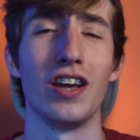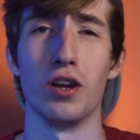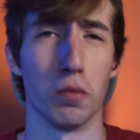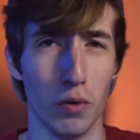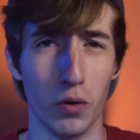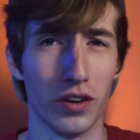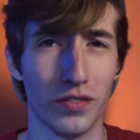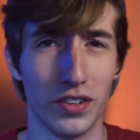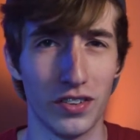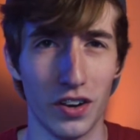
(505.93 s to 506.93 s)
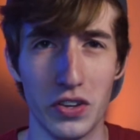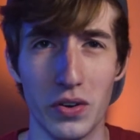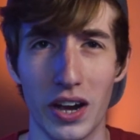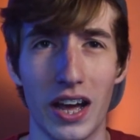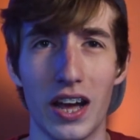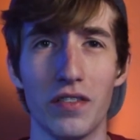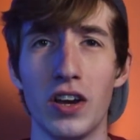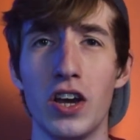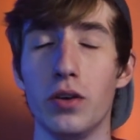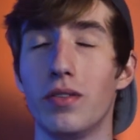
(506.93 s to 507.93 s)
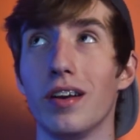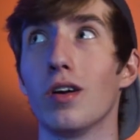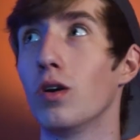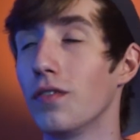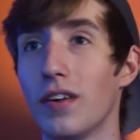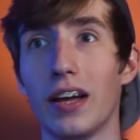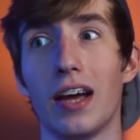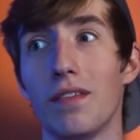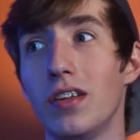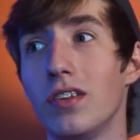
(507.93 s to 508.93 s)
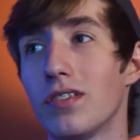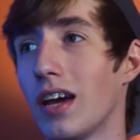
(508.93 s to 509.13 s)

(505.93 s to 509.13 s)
you're bored of the stuff you have, you think, oh, if I have this,